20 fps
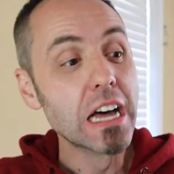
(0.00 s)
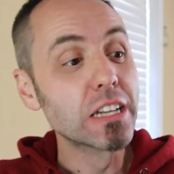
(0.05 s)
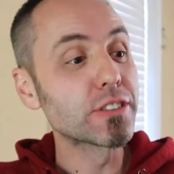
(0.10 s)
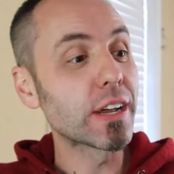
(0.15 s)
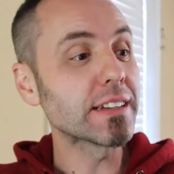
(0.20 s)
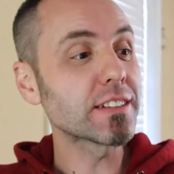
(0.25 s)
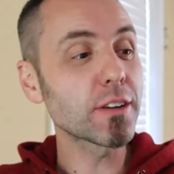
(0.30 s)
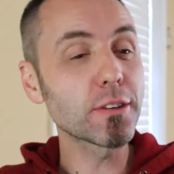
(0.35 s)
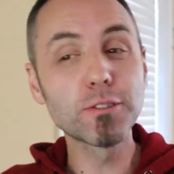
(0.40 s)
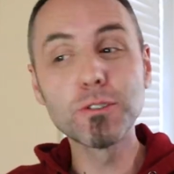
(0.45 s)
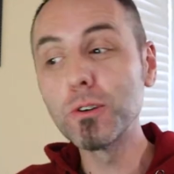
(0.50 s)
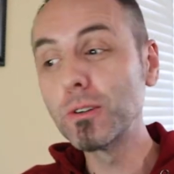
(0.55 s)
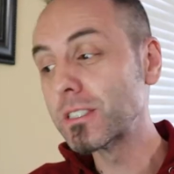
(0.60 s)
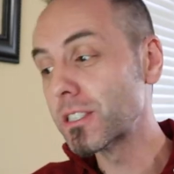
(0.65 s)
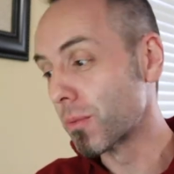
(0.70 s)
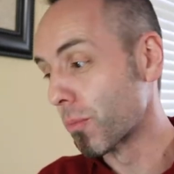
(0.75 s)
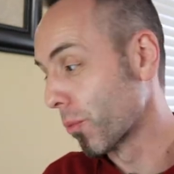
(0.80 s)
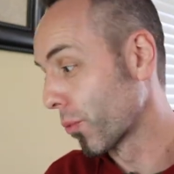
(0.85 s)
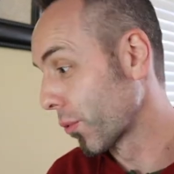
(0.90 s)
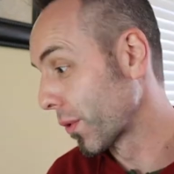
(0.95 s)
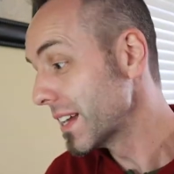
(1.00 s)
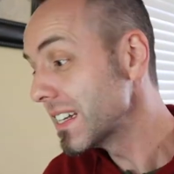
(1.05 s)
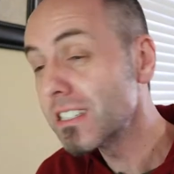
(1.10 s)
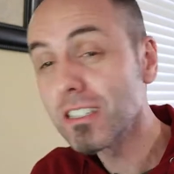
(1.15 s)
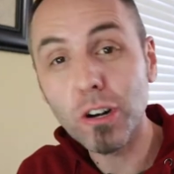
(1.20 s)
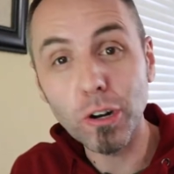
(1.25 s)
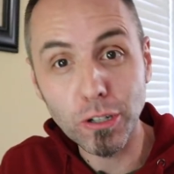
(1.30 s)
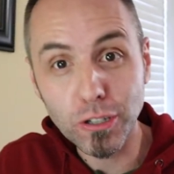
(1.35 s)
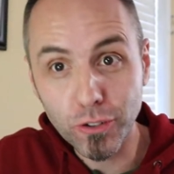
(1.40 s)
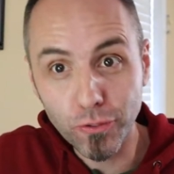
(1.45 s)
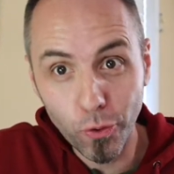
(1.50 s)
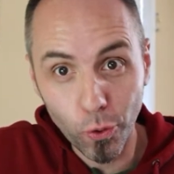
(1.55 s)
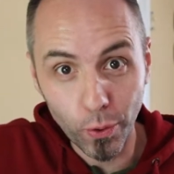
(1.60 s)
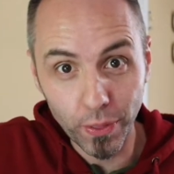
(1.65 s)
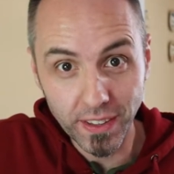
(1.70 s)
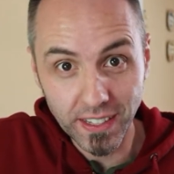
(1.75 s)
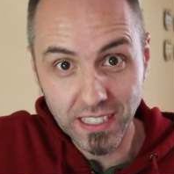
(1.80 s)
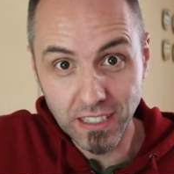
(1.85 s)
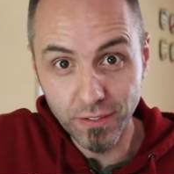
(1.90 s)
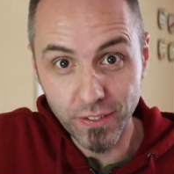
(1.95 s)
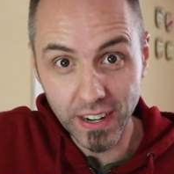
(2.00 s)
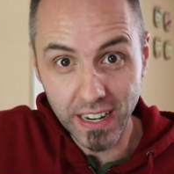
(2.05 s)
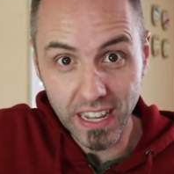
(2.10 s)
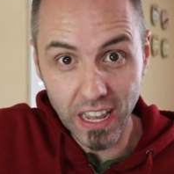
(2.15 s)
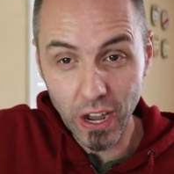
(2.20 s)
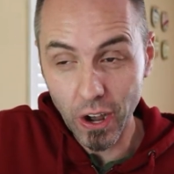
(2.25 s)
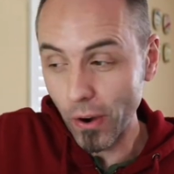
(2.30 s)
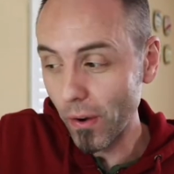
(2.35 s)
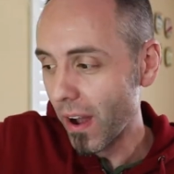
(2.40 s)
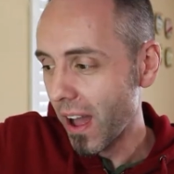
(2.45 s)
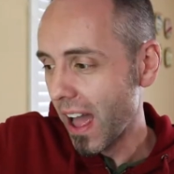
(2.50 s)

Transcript: So as I was doing some research for this video,